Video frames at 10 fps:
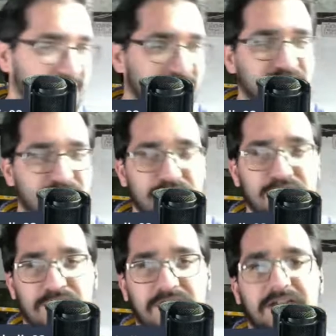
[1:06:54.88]
to get to where
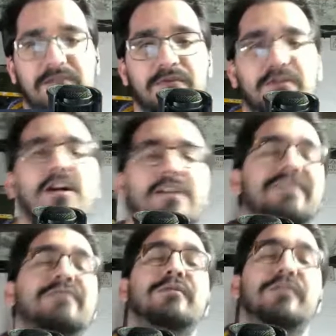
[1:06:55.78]
you think
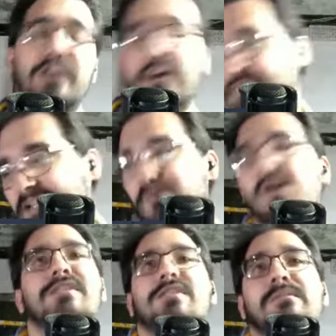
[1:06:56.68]
obvious where you go. It's like
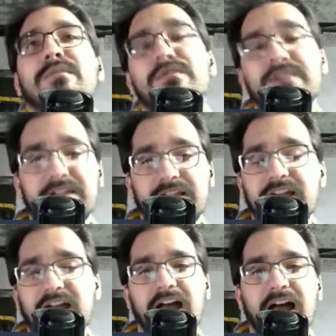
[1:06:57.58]
watching a movie. Like,
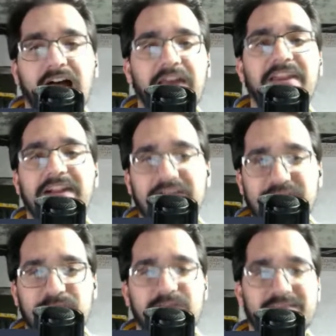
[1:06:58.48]
I think I know
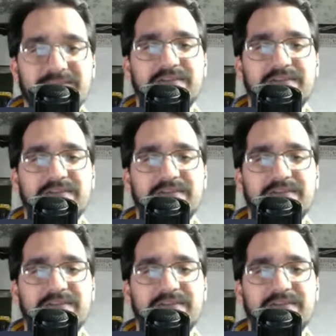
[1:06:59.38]
where this is